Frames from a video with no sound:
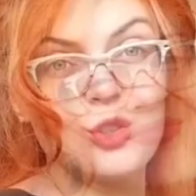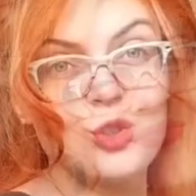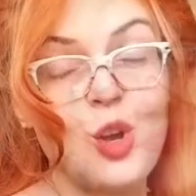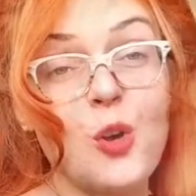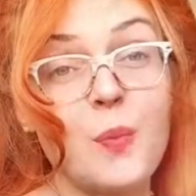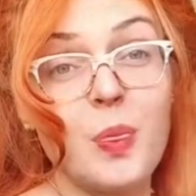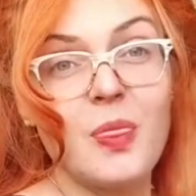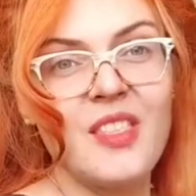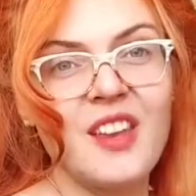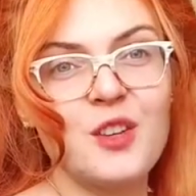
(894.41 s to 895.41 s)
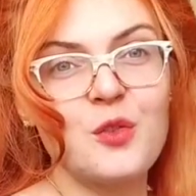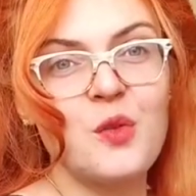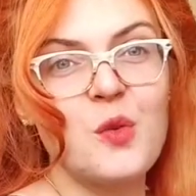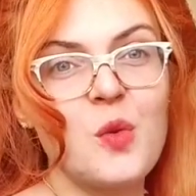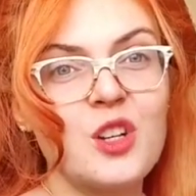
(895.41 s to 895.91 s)
So thank you
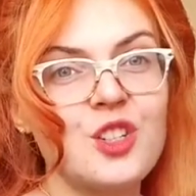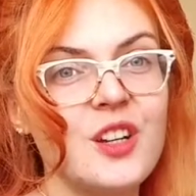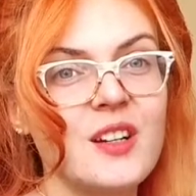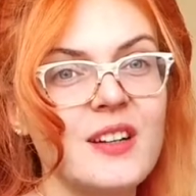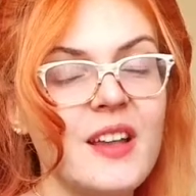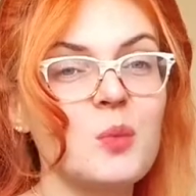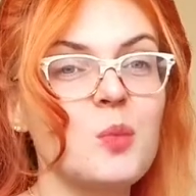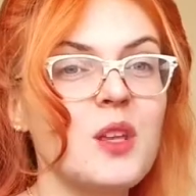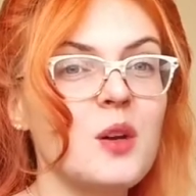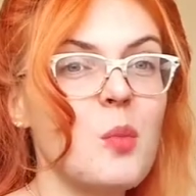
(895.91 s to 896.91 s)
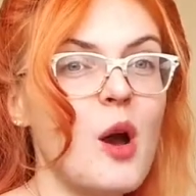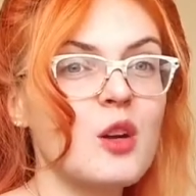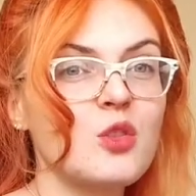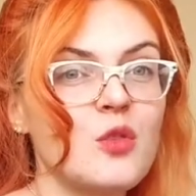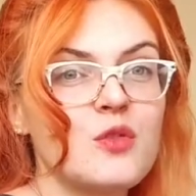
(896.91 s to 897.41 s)
for watching and being
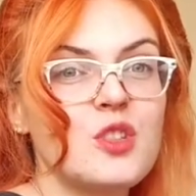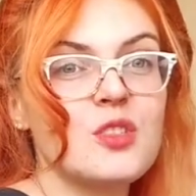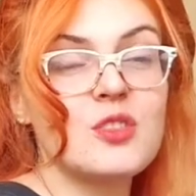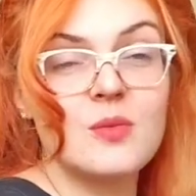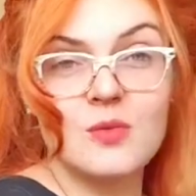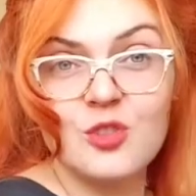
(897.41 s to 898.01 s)
part of this